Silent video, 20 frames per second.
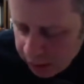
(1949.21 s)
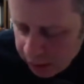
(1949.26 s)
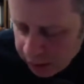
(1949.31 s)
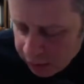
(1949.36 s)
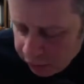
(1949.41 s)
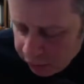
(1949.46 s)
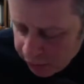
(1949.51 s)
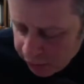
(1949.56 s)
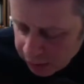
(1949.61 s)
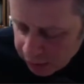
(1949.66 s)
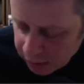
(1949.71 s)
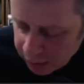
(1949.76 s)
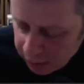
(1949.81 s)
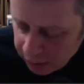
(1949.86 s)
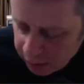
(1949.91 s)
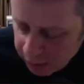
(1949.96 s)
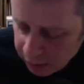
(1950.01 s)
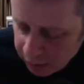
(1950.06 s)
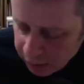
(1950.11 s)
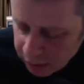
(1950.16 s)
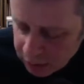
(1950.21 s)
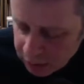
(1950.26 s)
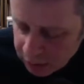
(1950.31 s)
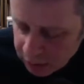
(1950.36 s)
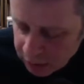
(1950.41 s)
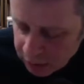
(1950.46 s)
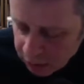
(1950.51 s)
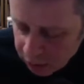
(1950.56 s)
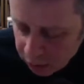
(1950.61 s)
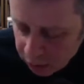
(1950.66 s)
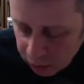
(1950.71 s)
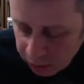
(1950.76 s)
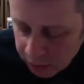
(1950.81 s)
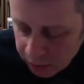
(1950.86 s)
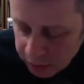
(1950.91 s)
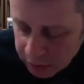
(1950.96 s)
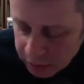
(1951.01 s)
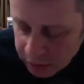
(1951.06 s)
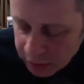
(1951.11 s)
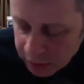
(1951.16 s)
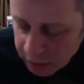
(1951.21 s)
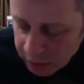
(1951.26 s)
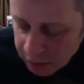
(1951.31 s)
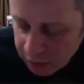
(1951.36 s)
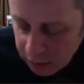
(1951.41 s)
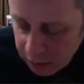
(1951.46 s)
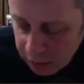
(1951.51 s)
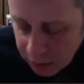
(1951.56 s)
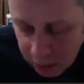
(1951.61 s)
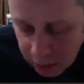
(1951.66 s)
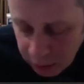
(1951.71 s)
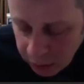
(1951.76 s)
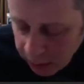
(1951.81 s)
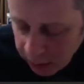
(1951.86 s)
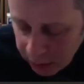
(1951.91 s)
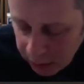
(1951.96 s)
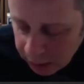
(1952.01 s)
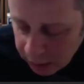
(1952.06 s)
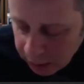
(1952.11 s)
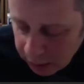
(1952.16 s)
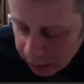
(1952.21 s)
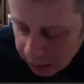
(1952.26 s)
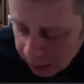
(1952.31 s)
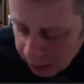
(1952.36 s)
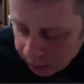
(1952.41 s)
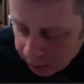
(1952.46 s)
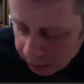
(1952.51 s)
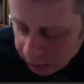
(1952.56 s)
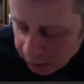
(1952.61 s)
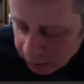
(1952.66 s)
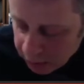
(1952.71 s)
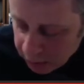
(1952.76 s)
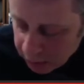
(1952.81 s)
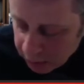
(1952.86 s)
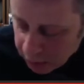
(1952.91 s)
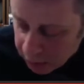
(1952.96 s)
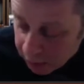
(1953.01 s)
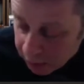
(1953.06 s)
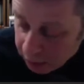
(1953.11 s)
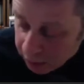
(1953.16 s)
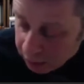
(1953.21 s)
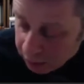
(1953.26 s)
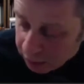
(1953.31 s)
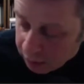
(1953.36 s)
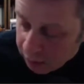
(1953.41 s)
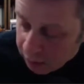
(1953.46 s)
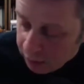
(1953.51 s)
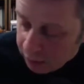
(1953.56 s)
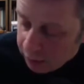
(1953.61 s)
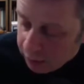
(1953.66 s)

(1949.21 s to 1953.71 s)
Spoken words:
the fact that there is almost nowhere left to go